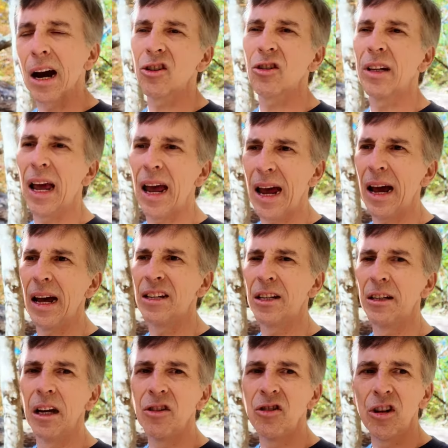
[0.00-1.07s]
actually
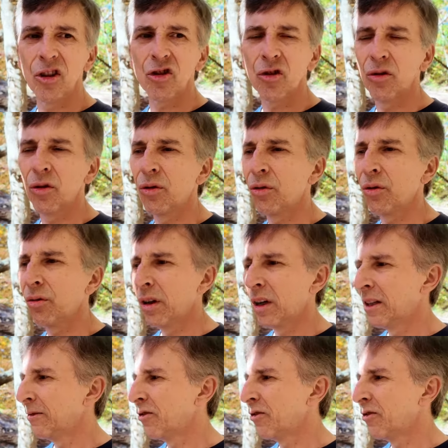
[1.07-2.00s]
adds an additional